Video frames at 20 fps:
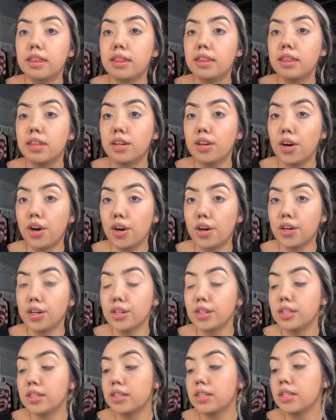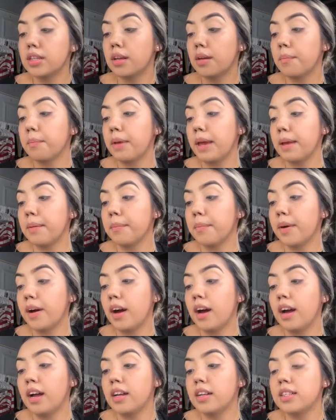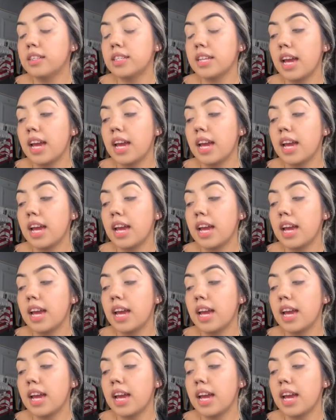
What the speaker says: the NARS paint pot